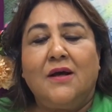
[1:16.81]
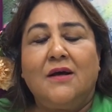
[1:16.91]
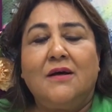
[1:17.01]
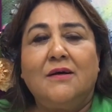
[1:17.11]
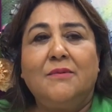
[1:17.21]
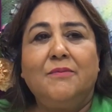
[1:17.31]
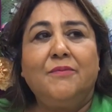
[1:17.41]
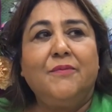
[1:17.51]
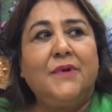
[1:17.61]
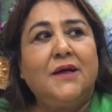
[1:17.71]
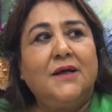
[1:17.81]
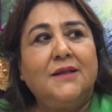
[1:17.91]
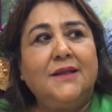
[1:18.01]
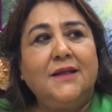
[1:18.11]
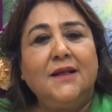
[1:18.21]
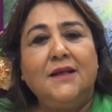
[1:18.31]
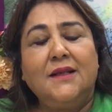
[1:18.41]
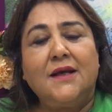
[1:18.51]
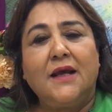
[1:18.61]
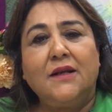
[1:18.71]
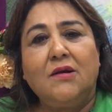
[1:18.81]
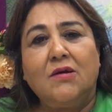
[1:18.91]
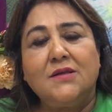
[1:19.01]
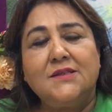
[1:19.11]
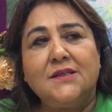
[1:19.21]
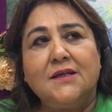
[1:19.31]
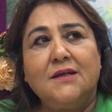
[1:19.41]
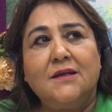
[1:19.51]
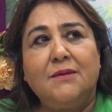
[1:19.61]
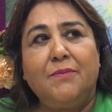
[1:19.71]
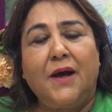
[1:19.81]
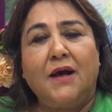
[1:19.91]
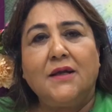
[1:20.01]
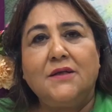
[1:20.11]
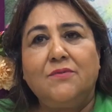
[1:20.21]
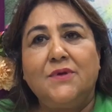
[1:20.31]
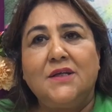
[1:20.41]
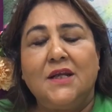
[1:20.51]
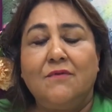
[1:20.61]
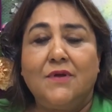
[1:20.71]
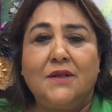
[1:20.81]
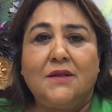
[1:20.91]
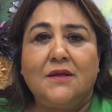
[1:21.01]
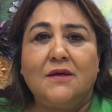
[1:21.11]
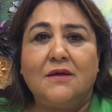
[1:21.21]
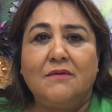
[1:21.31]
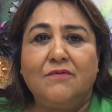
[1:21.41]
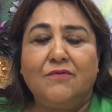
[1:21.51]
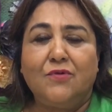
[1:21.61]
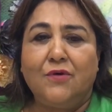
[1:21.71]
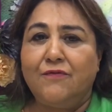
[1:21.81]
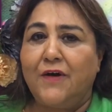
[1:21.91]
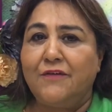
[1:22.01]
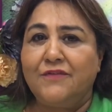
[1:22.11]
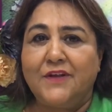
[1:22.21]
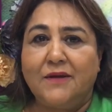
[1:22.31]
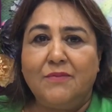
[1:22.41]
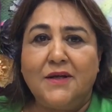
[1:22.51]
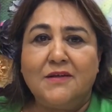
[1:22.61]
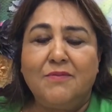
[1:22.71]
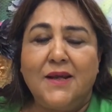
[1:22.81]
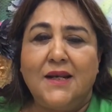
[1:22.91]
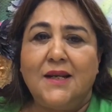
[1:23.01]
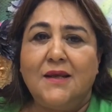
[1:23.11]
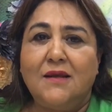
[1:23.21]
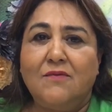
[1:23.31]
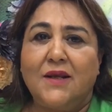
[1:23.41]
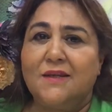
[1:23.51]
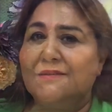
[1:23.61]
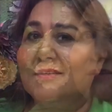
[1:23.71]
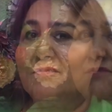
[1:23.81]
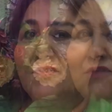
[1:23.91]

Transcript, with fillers: Um, uh, then in the gynecological part we deal with uh, four or five segments mainly. One is